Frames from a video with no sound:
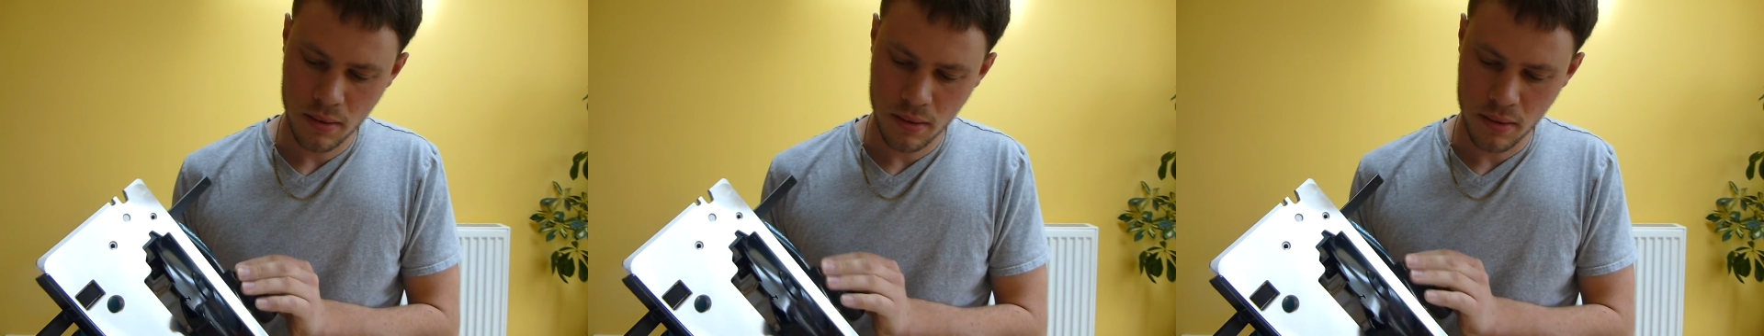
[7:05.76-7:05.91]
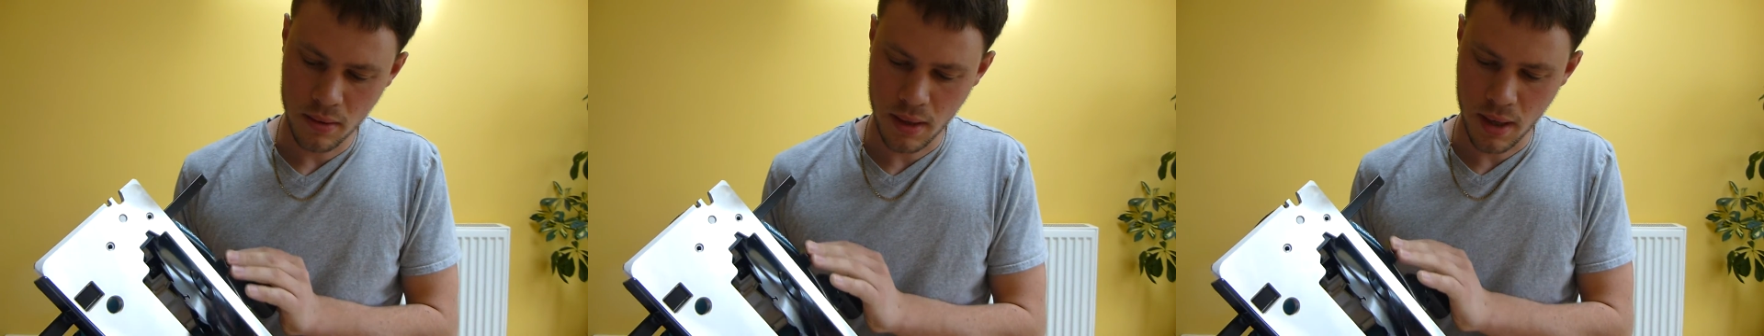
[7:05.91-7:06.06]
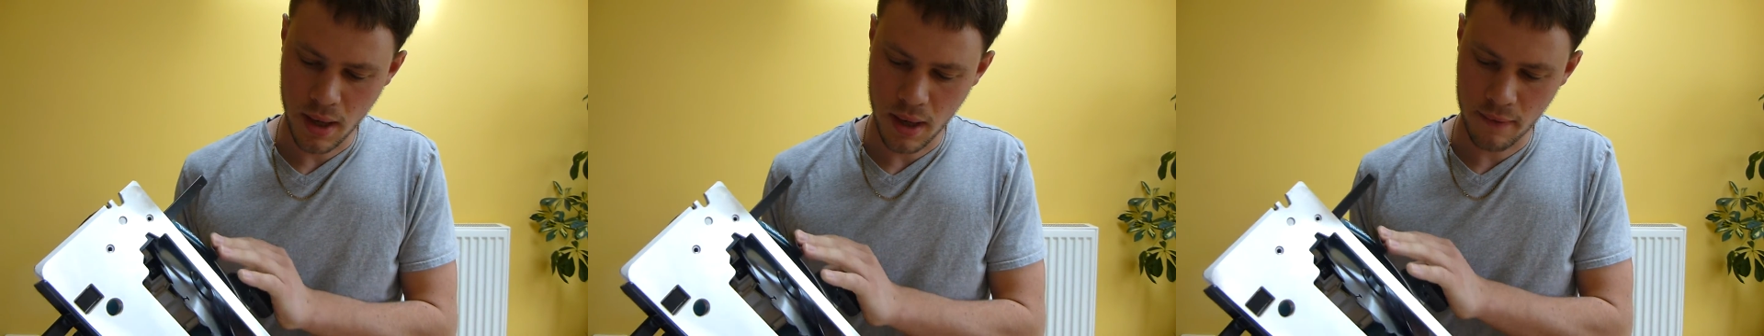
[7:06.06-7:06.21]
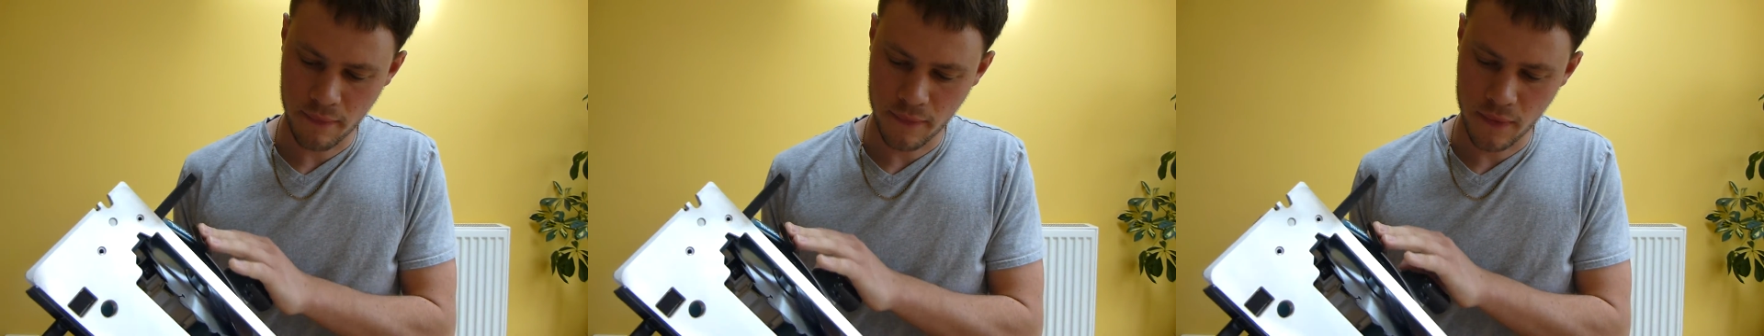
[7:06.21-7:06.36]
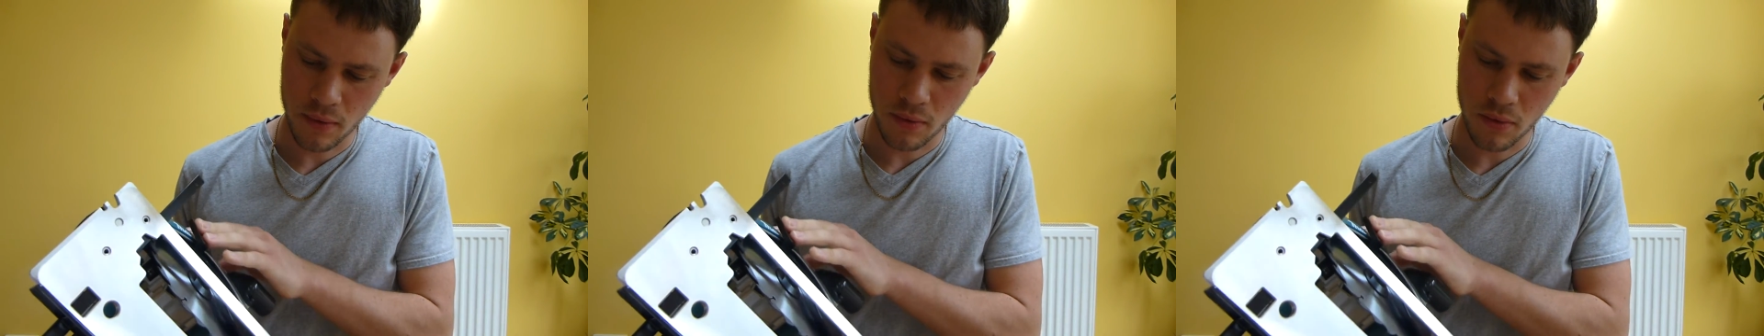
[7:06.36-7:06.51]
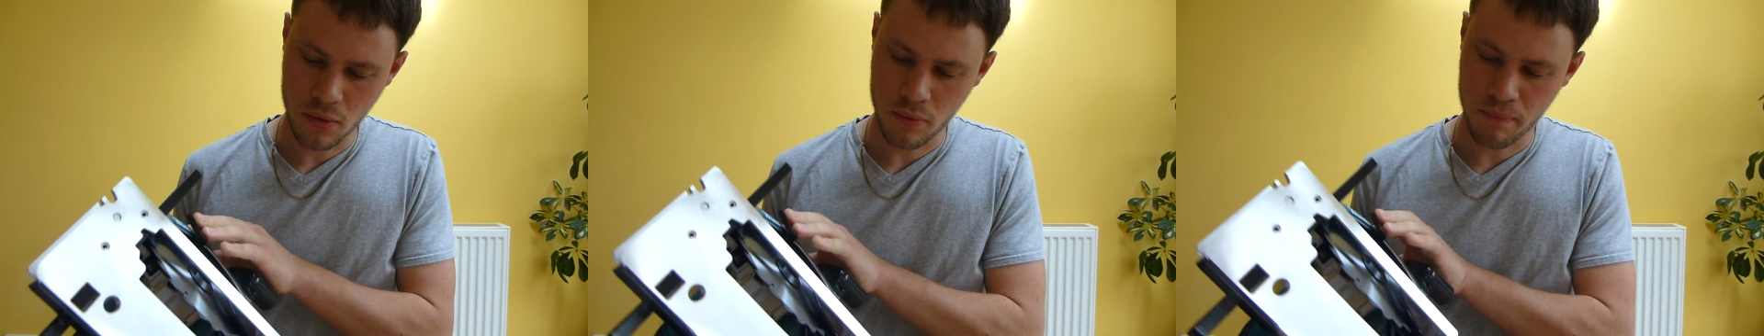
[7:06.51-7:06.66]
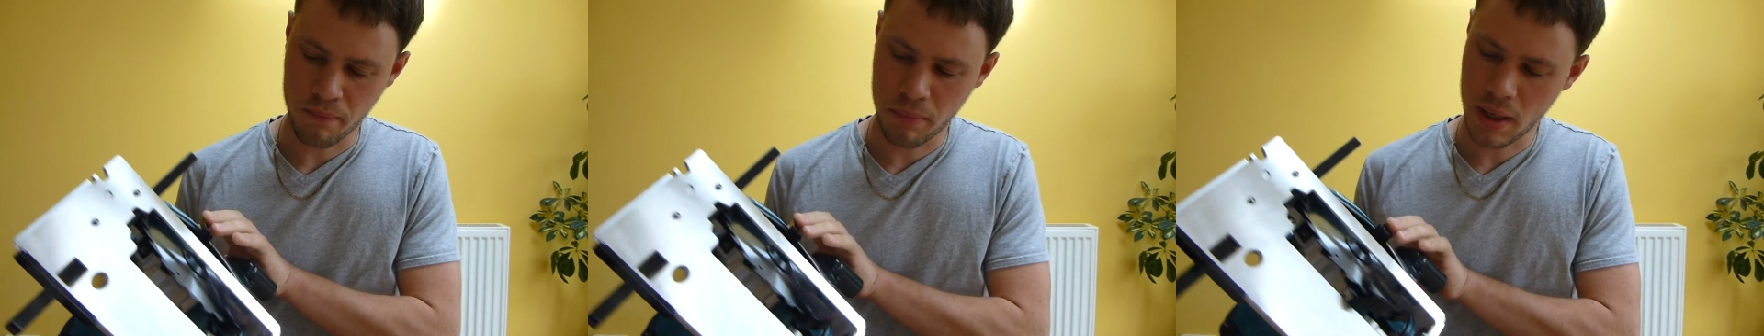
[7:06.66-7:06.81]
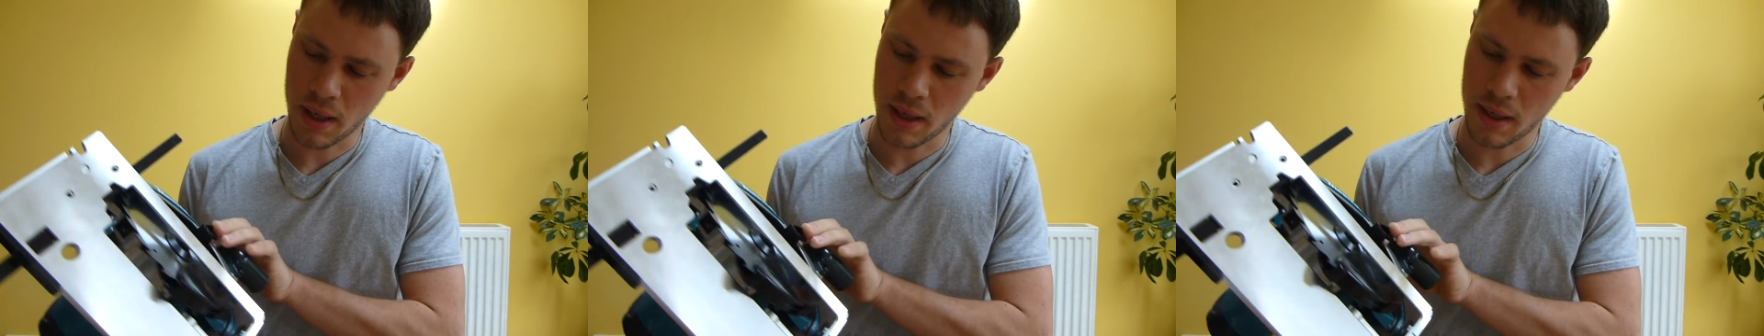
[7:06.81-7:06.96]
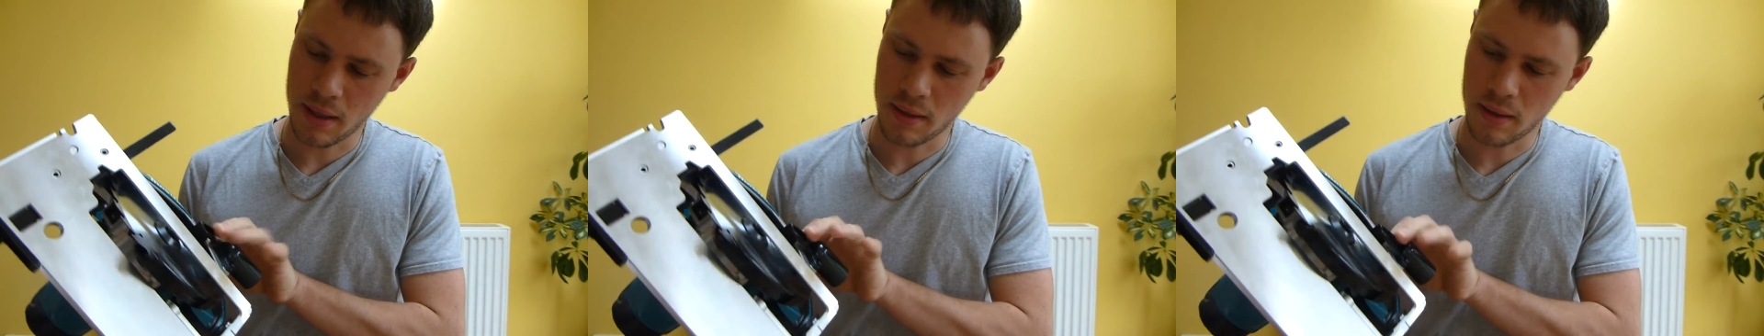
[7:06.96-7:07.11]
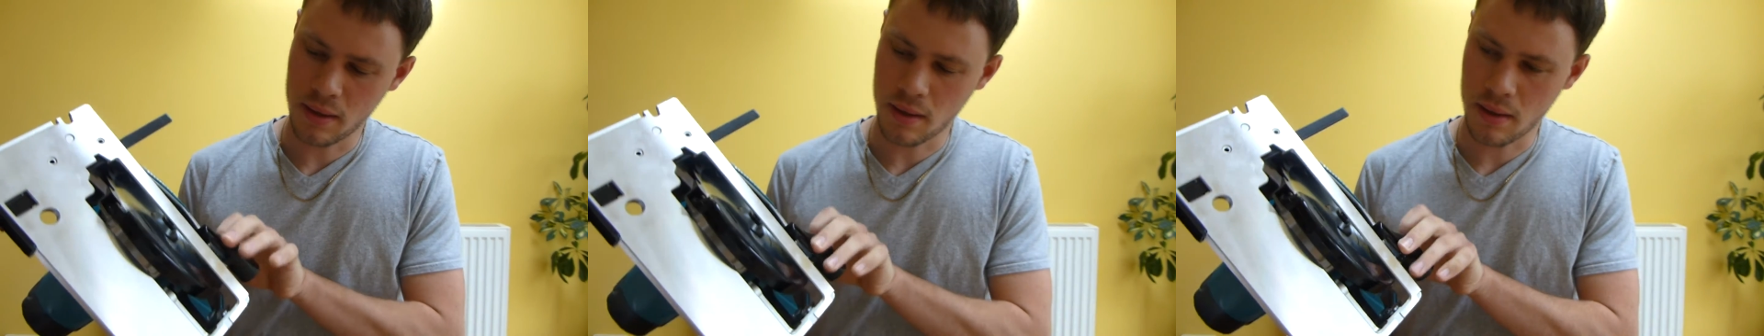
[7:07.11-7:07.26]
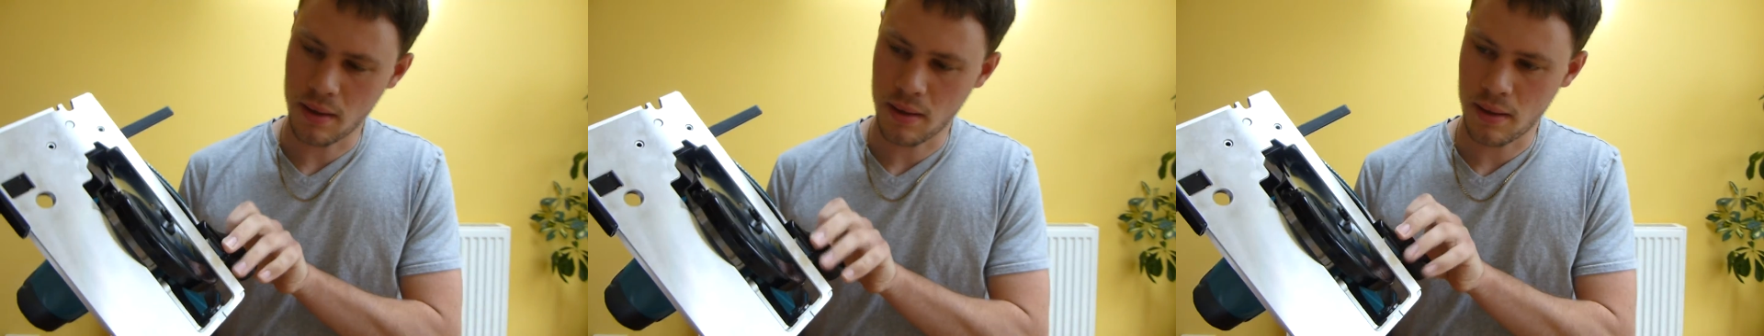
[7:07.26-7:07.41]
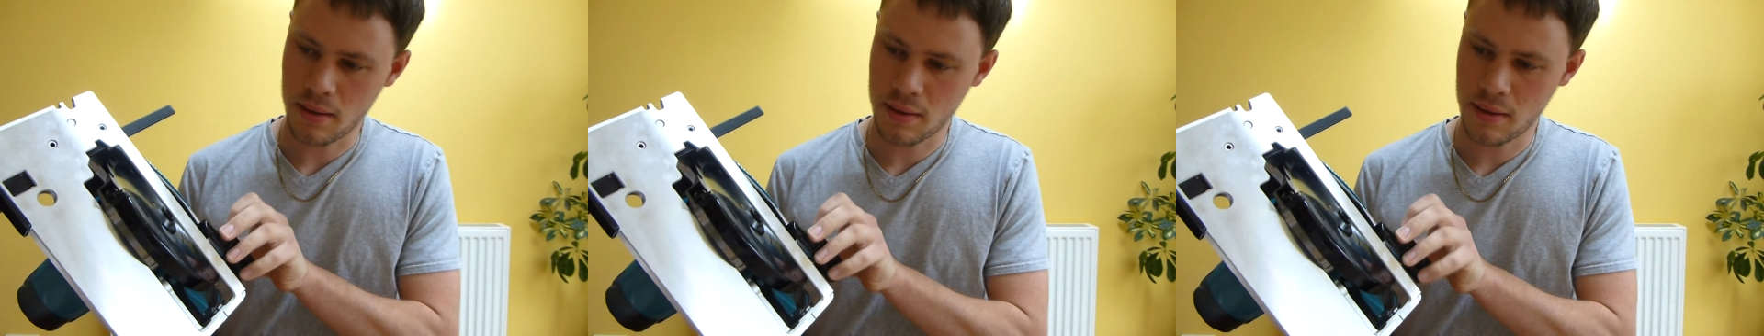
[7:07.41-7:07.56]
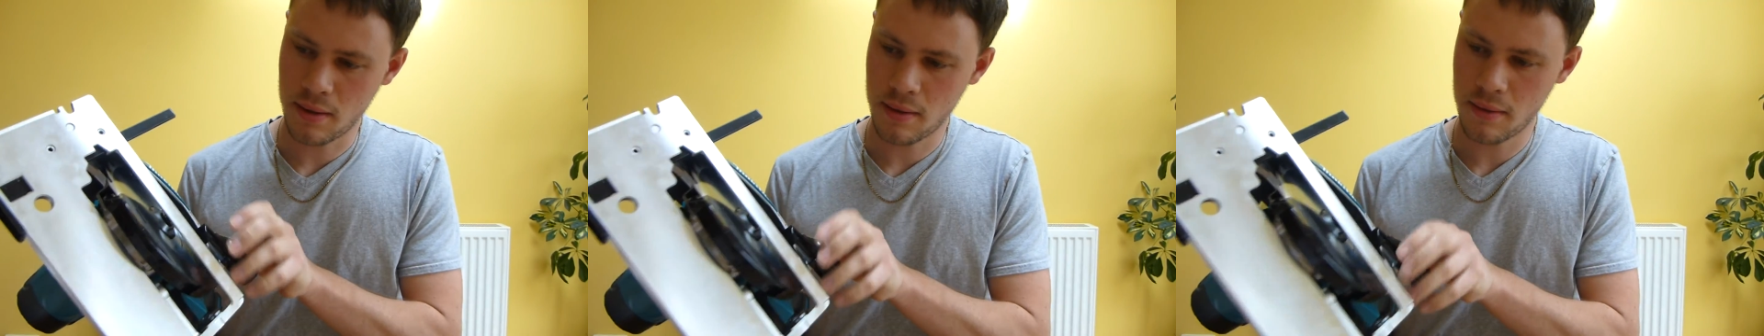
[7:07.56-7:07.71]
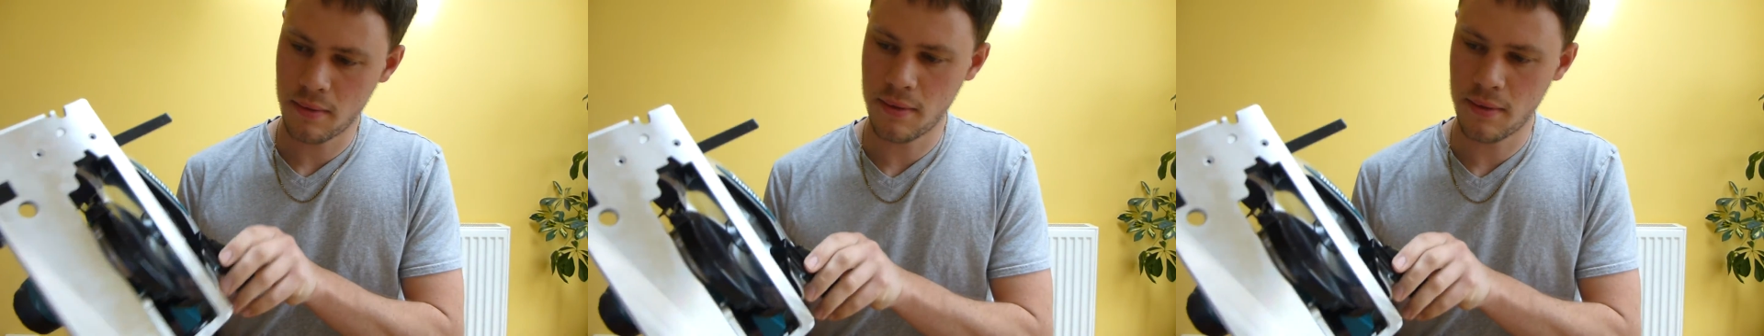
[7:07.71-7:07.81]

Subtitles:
You have your blade guard.